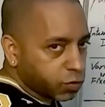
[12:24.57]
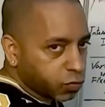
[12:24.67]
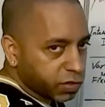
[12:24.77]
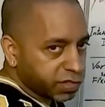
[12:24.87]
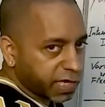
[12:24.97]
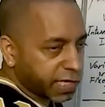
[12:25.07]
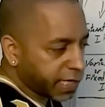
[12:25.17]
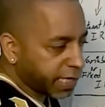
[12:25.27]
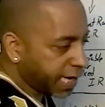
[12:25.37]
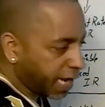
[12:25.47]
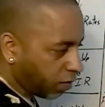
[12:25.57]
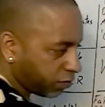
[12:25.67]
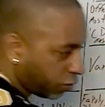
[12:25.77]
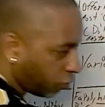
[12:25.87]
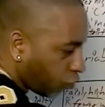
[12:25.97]
into a checking account.
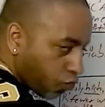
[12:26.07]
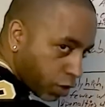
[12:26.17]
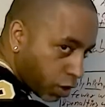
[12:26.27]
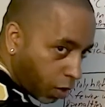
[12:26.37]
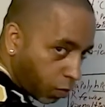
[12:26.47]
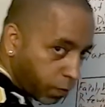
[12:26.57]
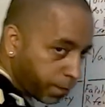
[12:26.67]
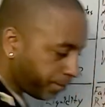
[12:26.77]
So no,